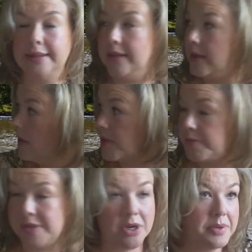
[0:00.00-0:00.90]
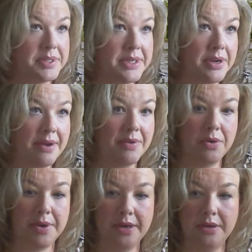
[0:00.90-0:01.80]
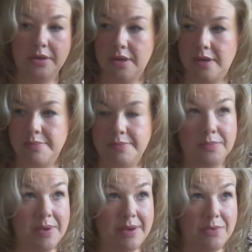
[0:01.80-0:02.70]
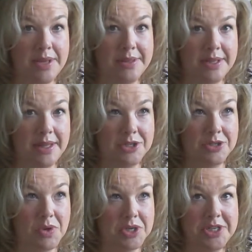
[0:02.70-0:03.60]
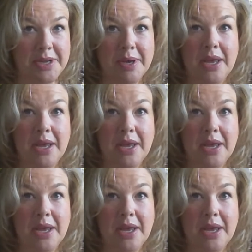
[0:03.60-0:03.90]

Oh, I wish my daughter was here. I'd have her go get. We have quite the collection of washi tape.